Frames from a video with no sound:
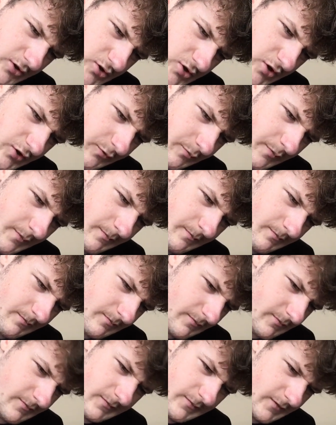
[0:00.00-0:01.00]
to choose,
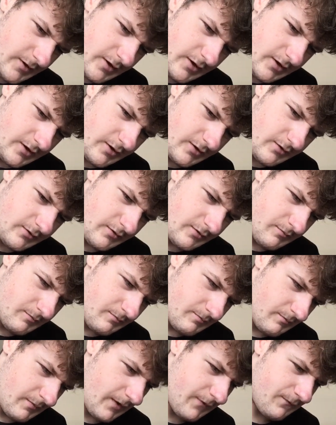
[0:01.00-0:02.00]

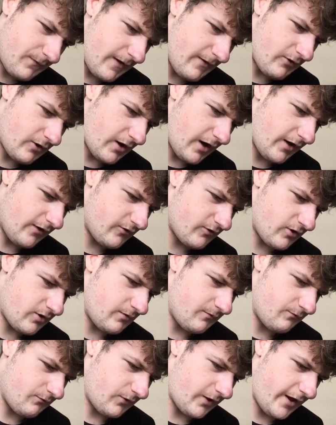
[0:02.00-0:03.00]
my favorite ice
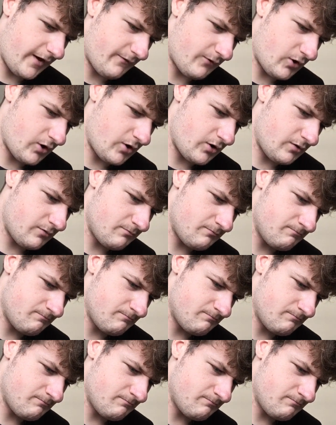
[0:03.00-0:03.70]
cream flavor,